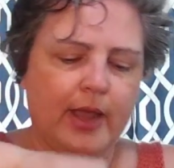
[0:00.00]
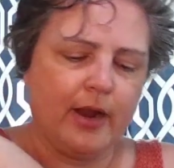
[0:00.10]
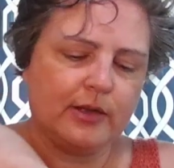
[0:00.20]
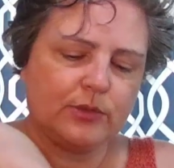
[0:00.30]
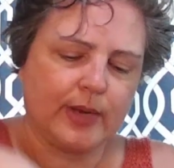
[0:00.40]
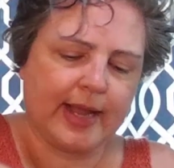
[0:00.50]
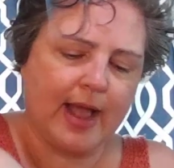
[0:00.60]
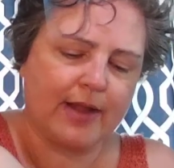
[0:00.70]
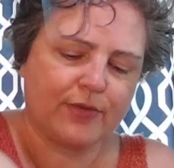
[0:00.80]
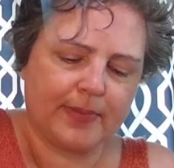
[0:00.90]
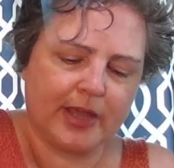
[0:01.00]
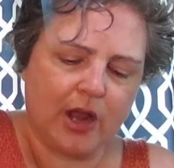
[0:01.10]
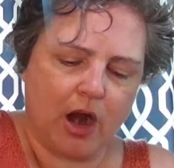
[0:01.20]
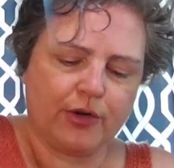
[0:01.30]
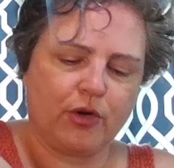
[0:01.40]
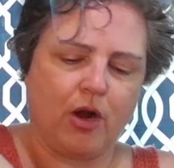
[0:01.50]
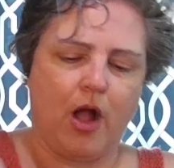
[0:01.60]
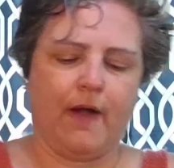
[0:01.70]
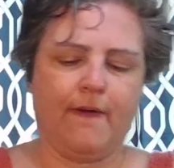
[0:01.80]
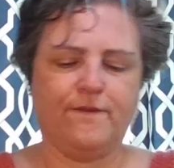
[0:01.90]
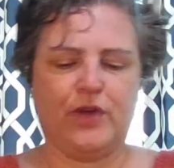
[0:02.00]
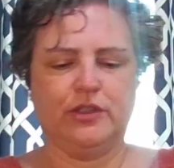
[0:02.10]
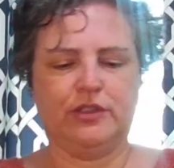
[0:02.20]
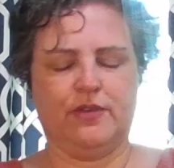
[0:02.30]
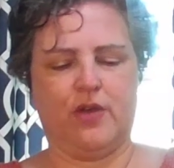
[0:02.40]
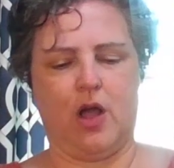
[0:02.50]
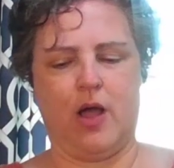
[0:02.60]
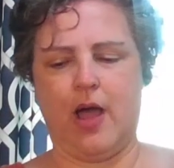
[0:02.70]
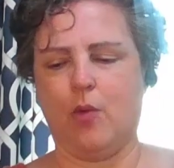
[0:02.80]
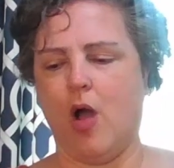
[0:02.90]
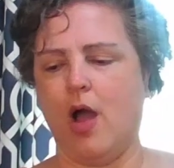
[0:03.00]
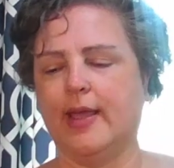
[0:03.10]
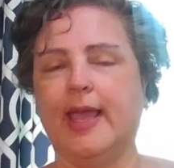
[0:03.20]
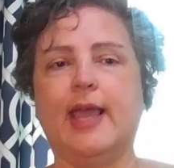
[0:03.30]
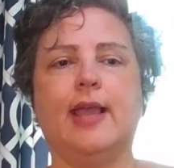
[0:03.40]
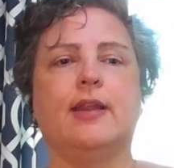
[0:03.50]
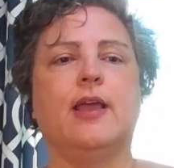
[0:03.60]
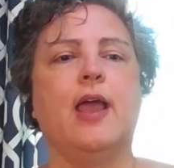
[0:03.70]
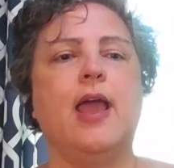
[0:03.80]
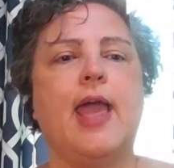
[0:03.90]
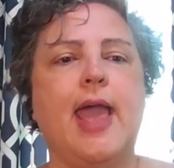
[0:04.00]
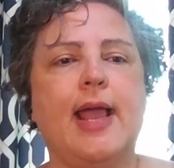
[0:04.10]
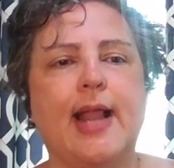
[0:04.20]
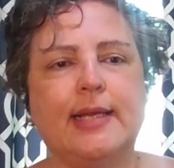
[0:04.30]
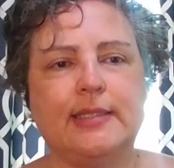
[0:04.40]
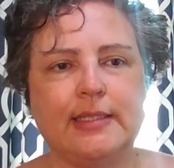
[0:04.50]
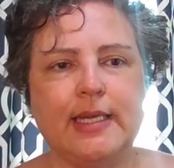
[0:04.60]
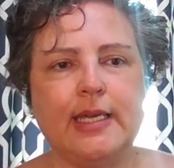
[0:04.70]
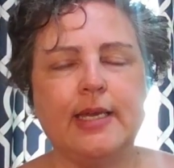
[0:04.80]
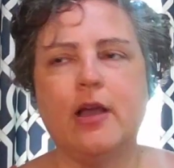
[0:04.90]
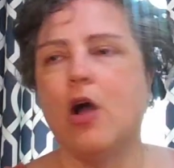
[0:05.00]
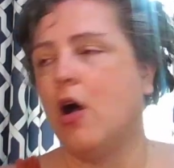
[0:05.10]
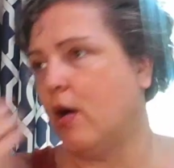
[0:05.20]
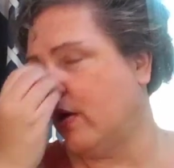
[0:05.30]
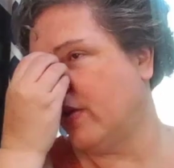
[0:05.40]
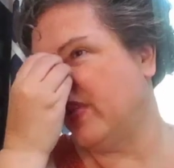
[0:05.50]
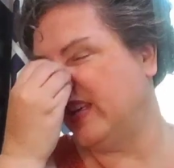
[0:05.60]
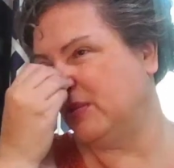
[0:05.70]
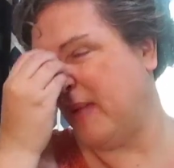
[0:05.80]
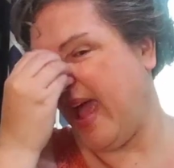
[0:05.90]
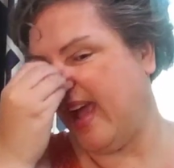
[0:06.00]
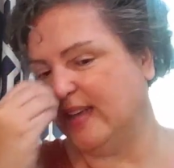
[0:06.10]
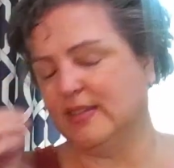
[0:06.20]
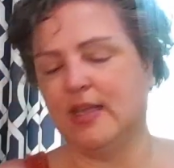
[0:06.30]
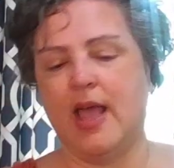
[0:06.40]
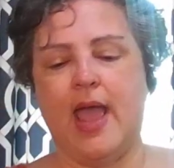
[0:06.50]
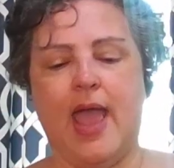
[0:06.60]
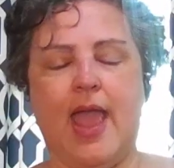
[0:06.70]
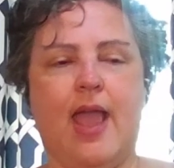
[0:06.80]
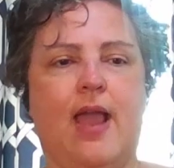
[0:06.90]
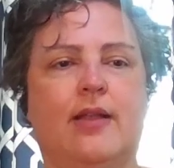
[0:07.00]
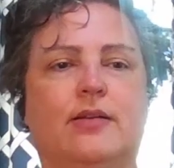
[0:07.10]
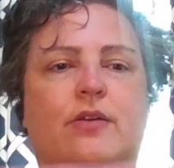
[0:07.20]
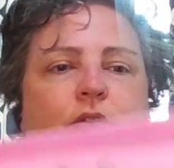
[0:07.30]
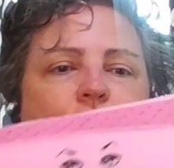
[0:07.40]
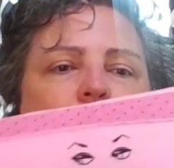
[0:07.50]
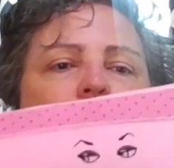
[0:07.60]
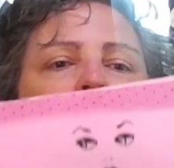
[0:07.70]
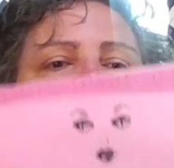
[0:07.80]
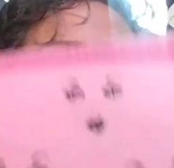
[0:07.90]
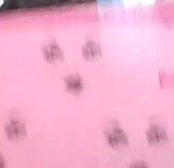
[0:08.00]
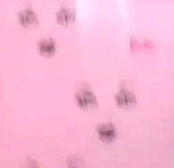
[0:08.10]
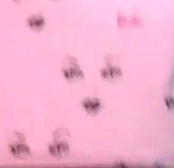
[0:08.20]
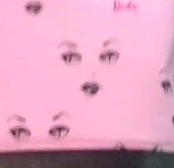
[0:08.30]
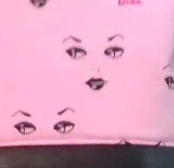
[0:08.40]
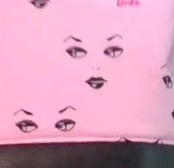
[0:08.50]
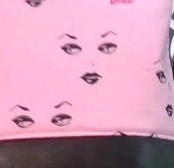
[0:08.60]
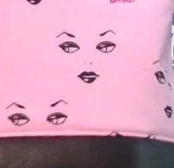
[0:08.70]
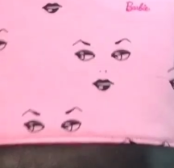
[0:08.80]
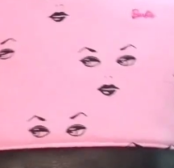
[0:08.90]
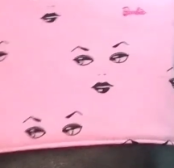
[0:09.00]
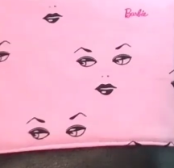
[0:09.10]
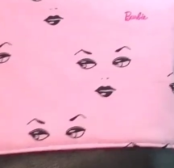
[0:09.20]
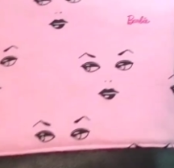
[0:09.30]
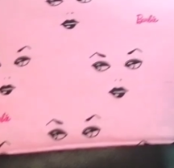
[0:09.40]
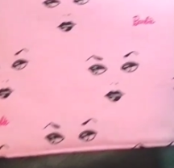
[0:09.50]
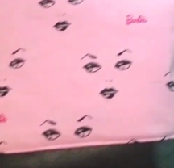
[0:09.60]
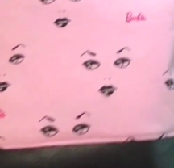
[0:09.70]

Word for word: here's what I got from the yarn crawl. First of all, I walk in and I see all these bags. And Barbie, of course, was a big